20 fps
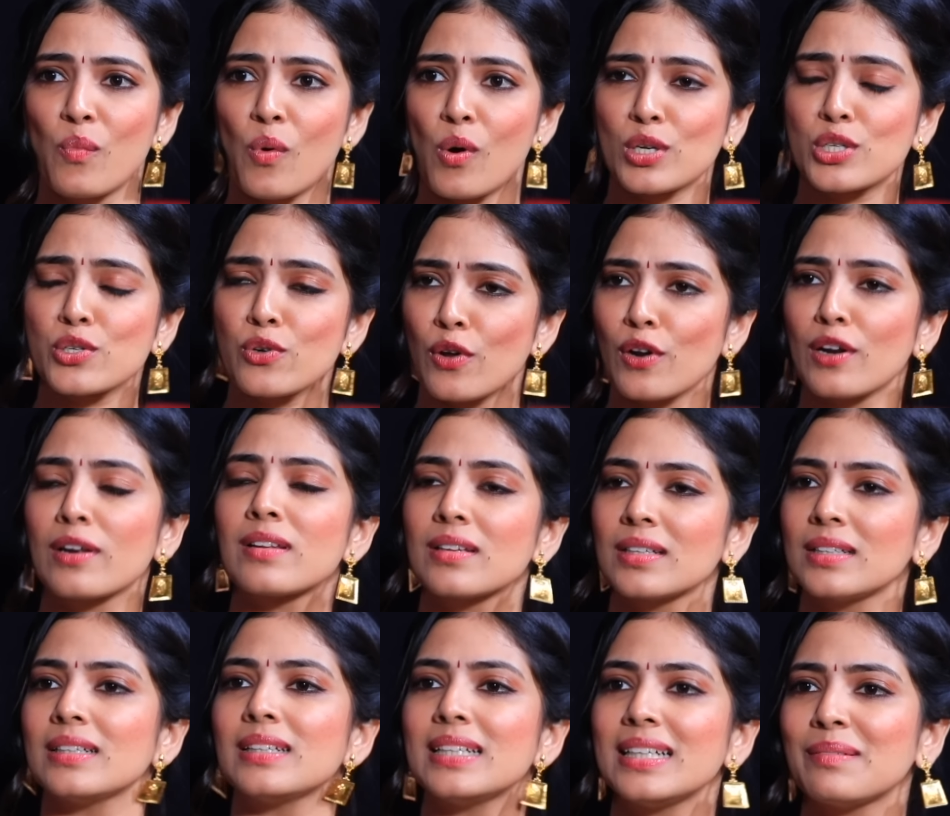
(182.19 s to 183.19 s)
What all
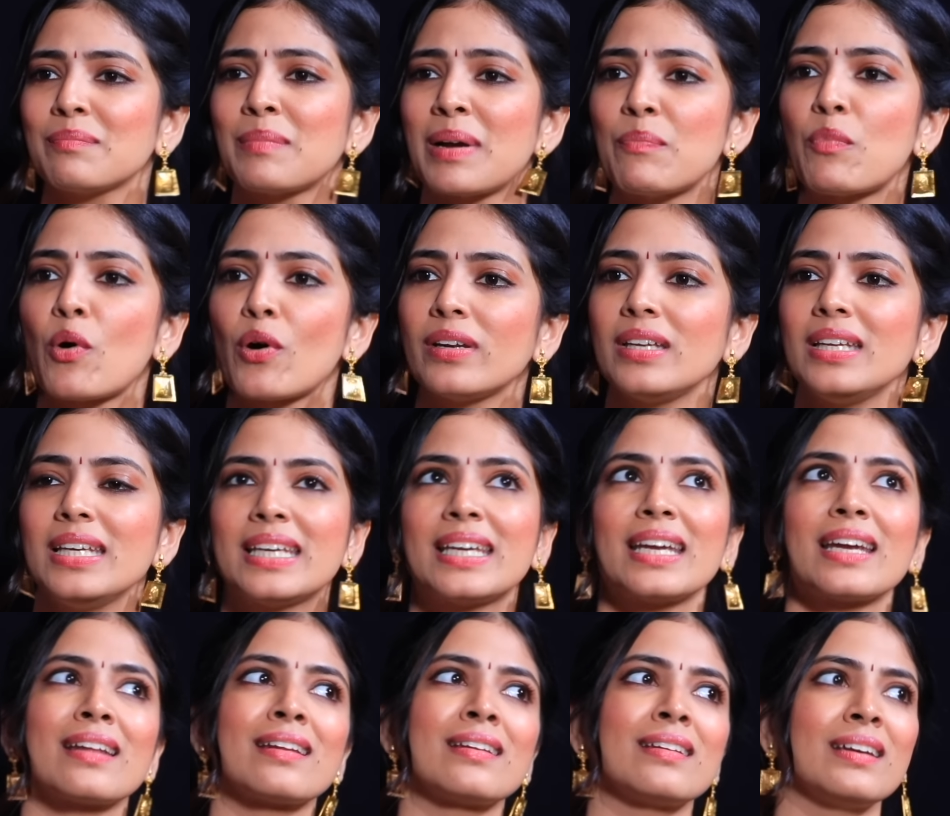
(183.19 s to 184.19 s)
my body
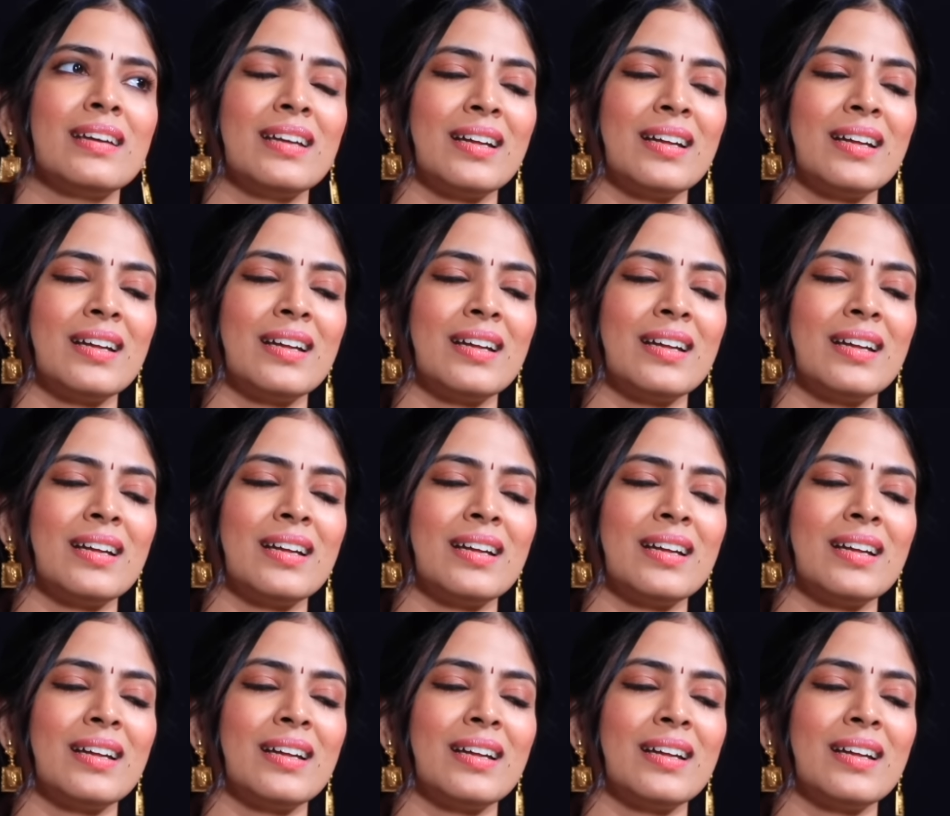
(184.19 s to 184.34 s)
can,